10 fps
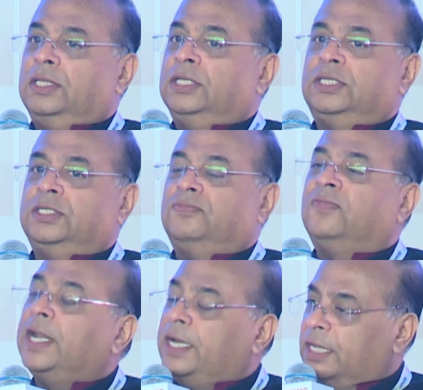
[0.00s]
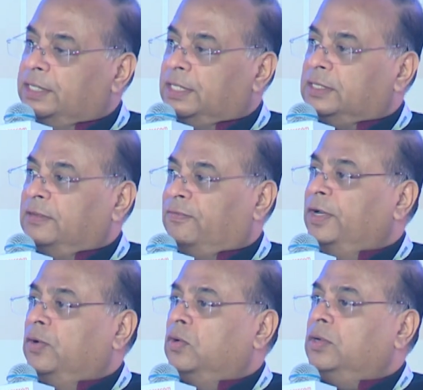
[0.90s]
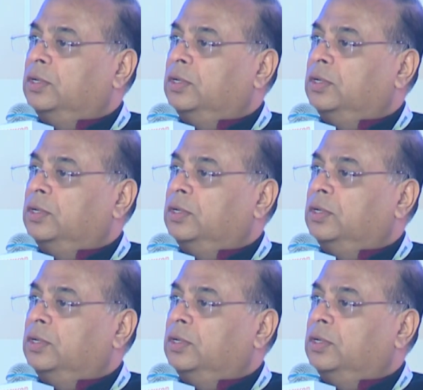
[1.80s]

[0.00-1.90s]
this is very dangerous if we don't